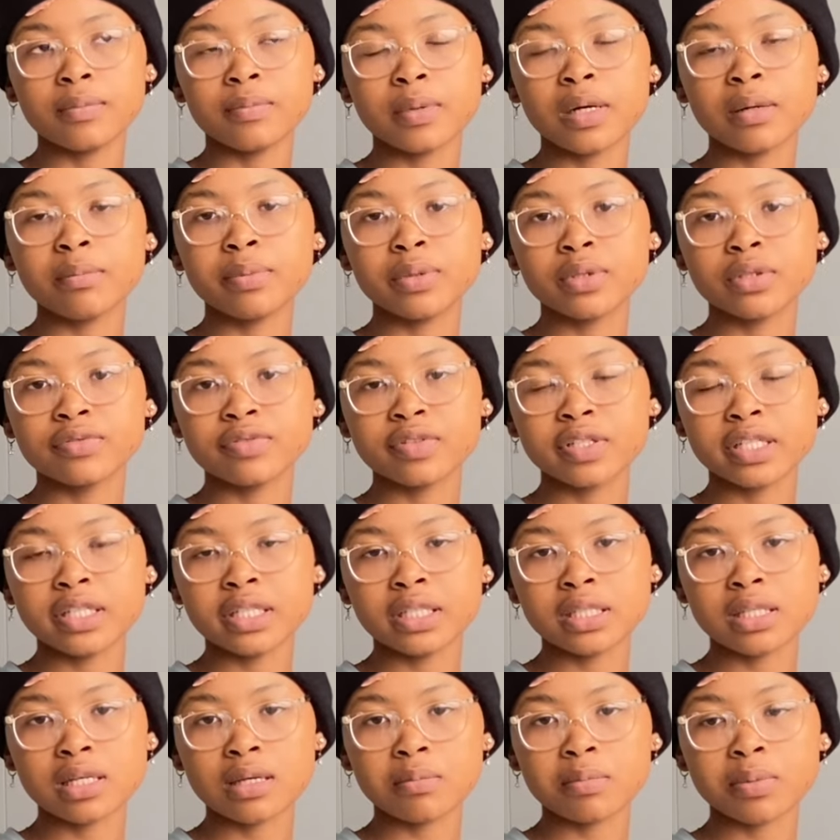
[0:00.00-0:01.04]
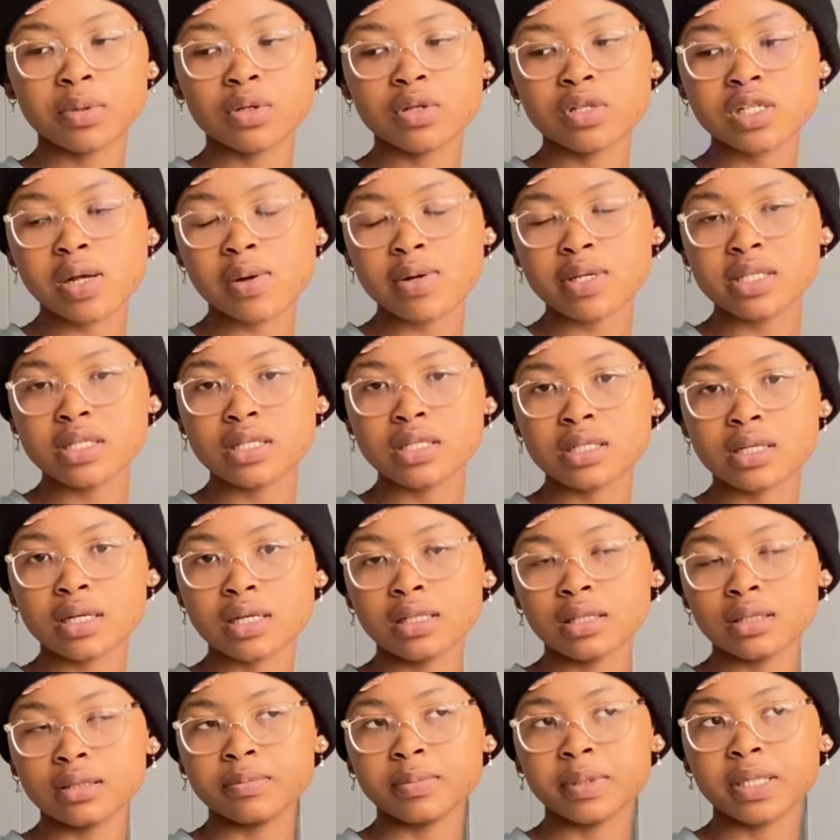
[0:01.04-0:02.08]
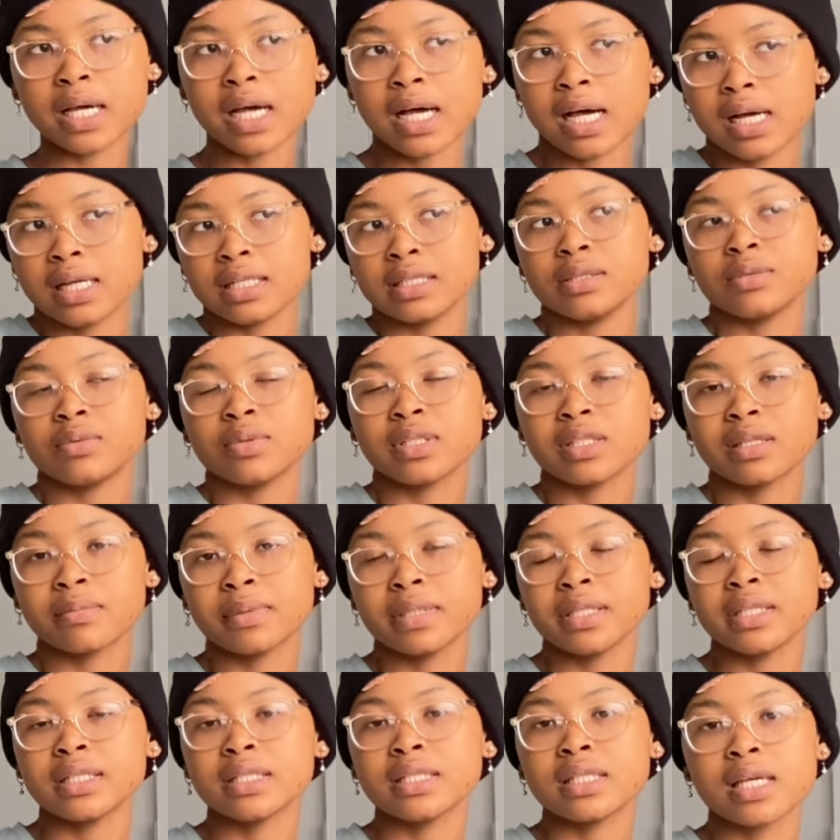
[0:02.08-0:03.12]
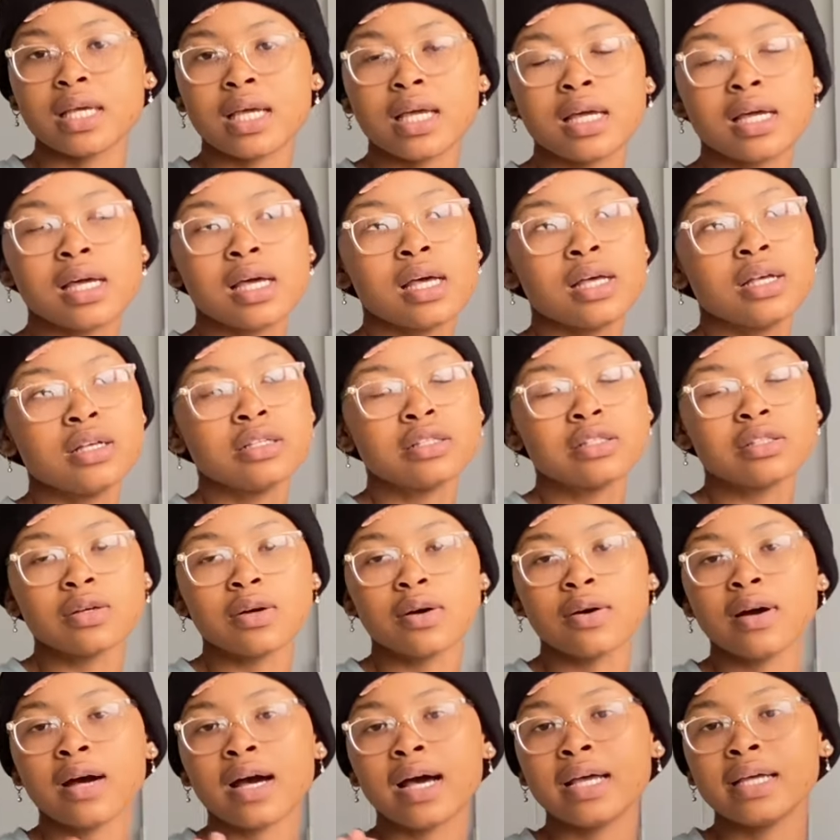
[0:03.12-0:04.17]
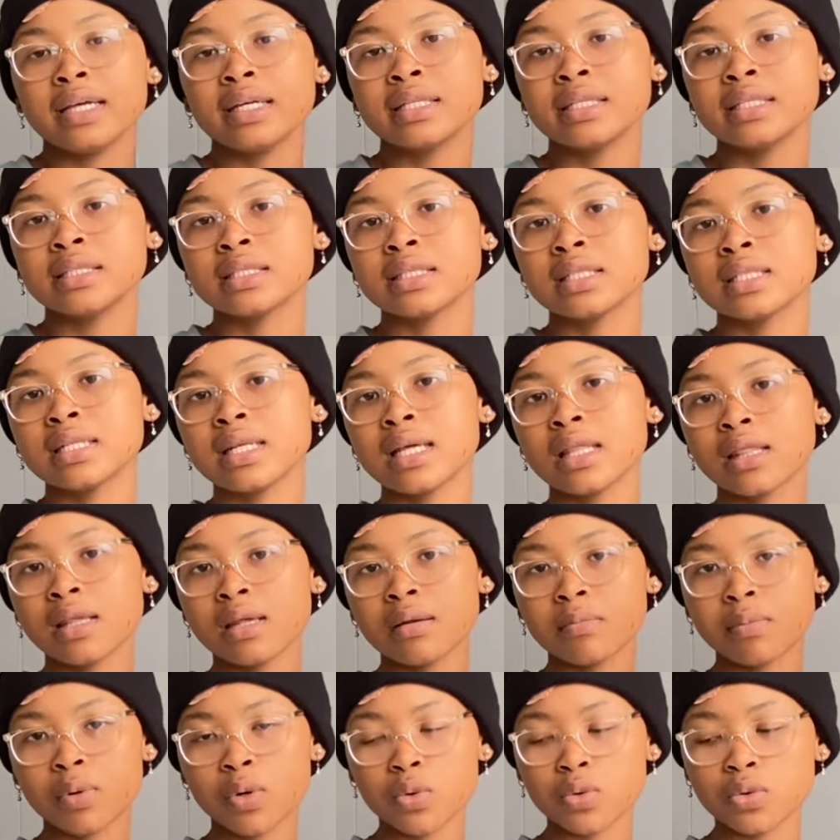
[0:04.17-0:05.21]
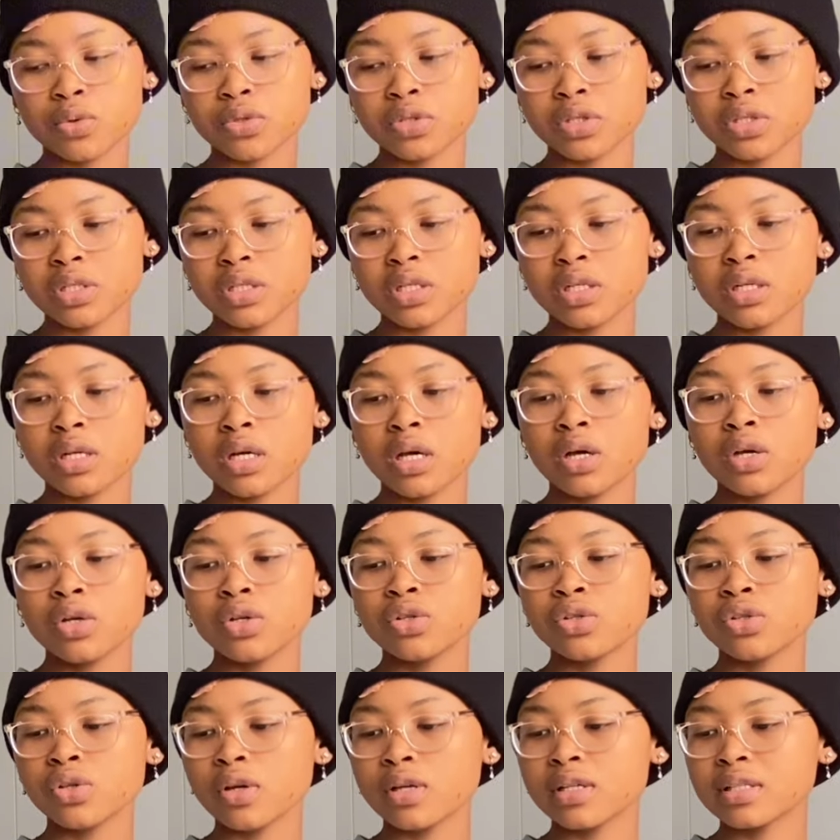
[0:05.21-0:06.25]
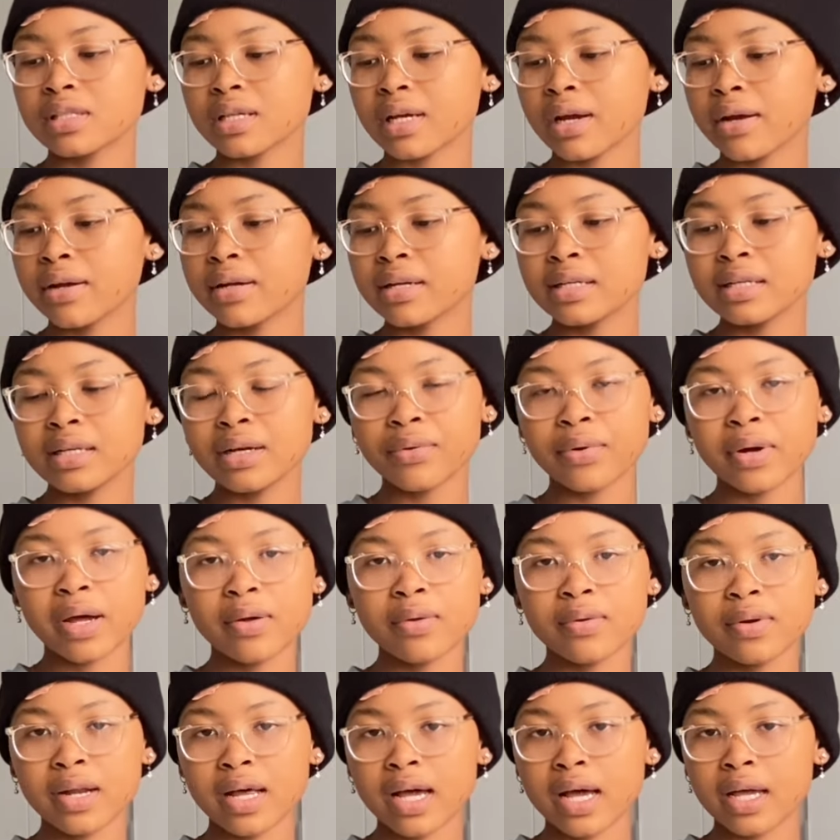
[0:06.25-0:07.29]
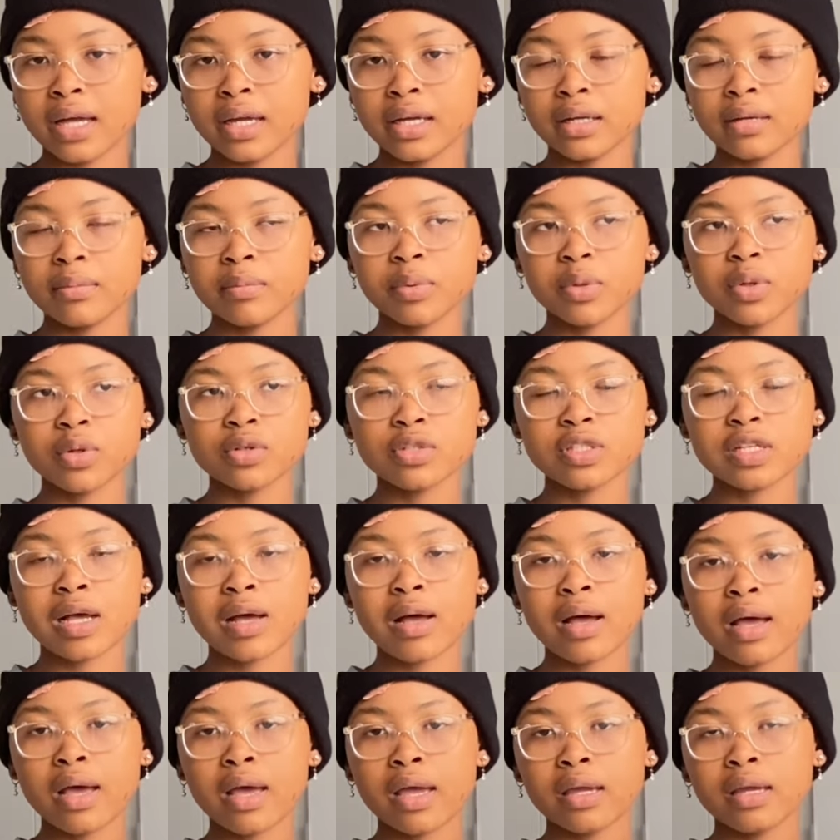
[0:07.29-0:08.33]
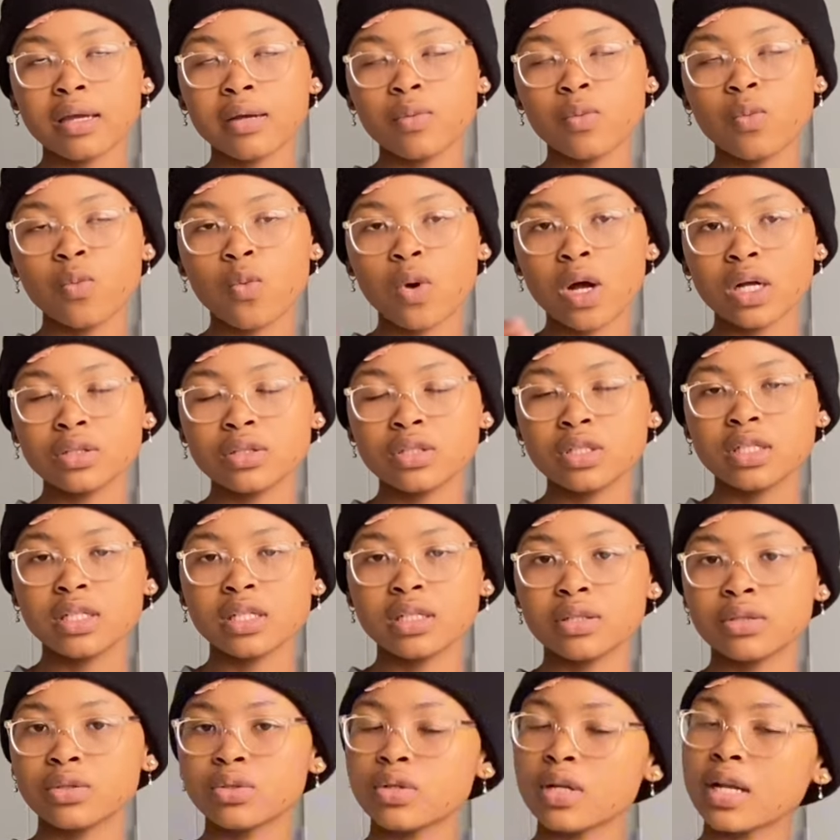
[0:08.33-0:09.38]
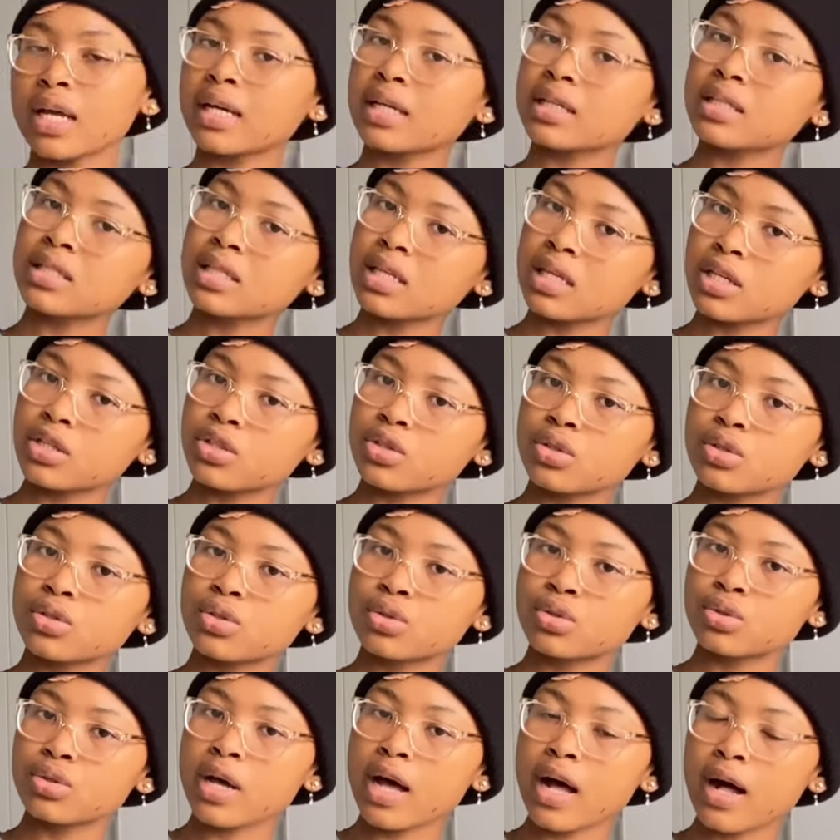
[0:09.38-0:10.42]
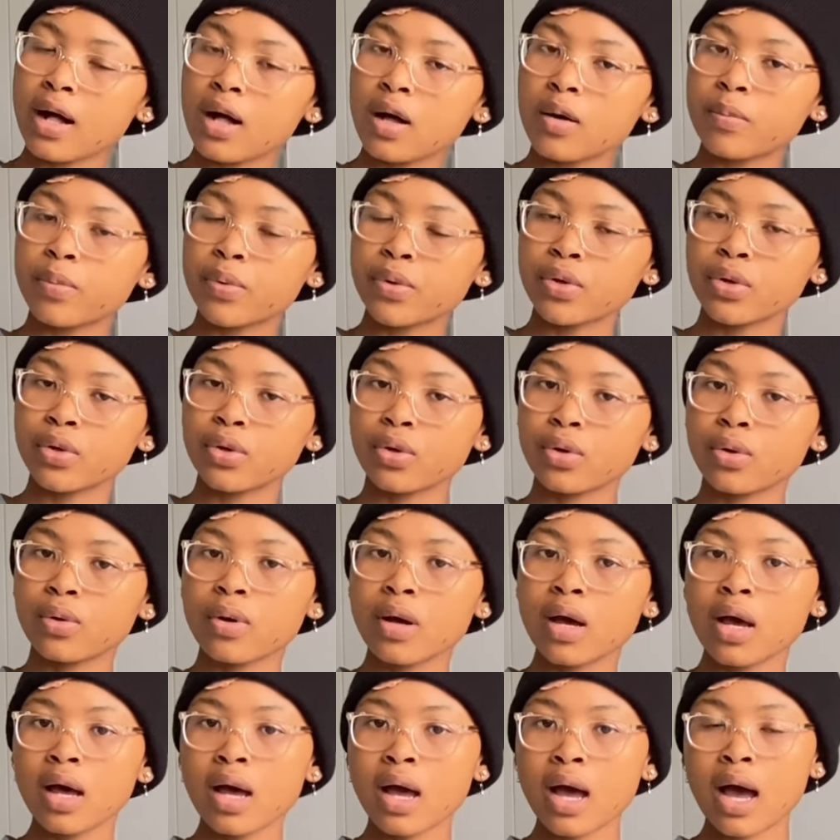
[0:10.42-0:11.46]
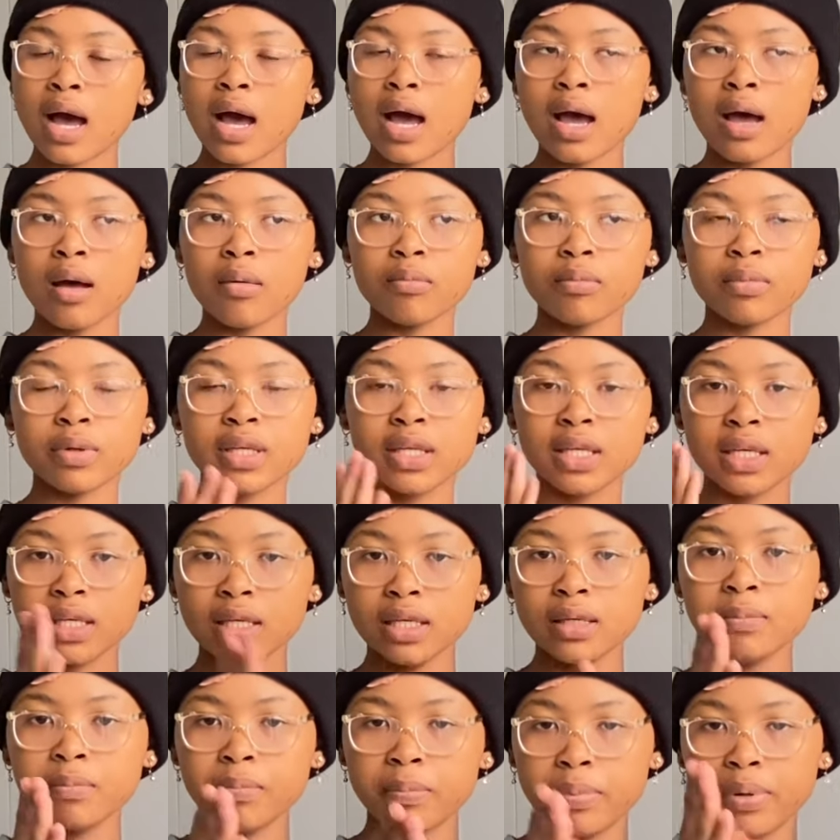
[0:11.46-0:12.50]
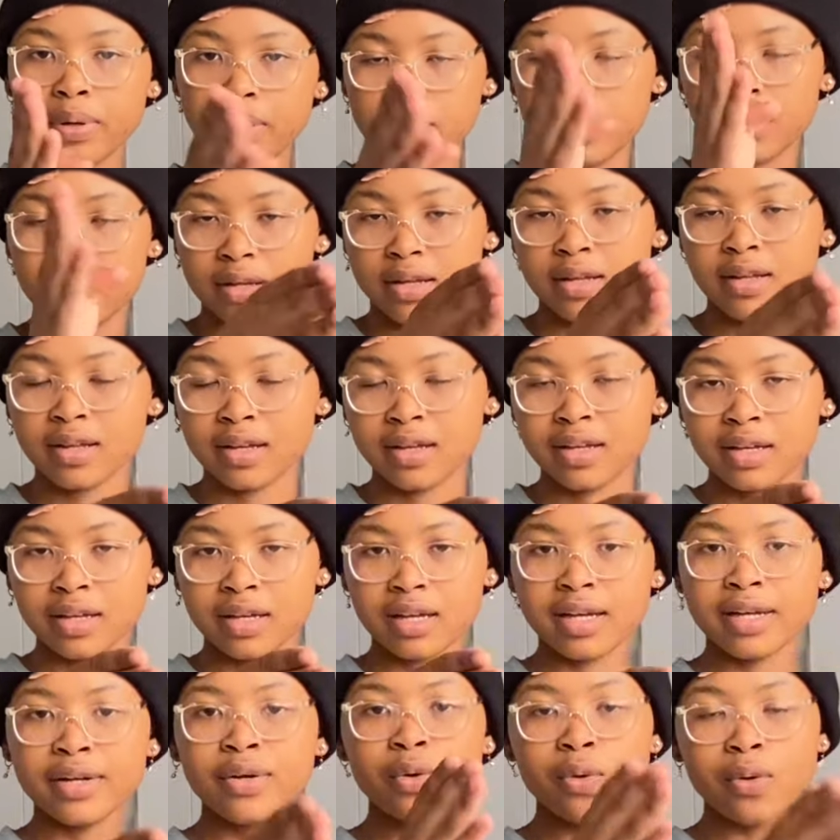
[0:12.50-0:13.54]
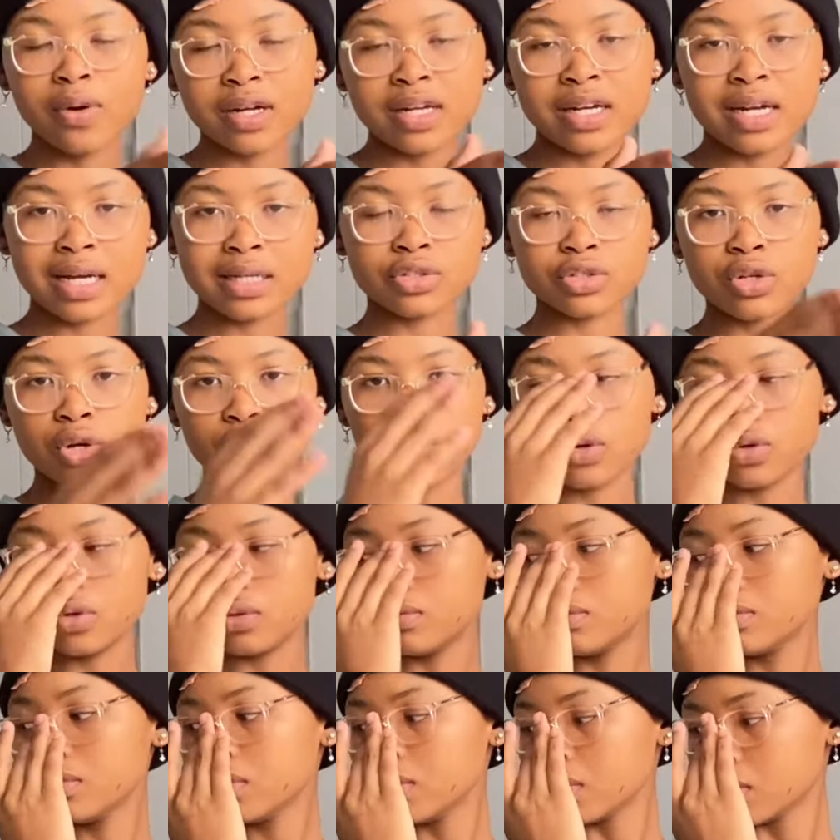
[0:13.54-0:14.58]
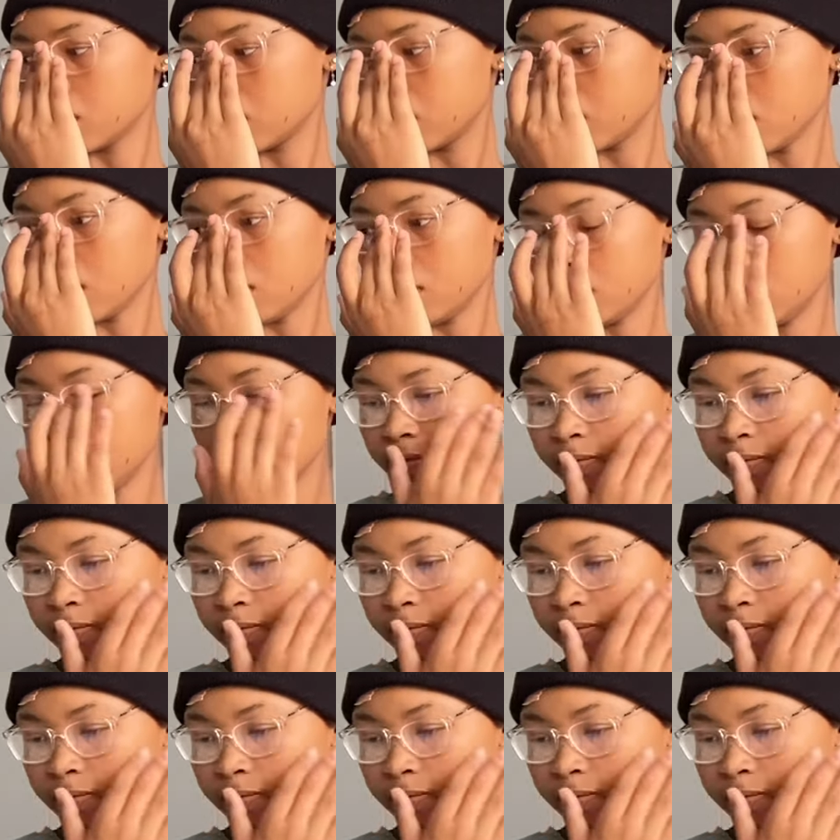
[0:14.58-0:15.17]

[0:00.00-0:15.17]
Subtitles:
bit of editing because I was still behind with some editing. So I edited and then posted. So it's currently around 9 because I want to get into like a schedule to help, you know, keep an organized home. So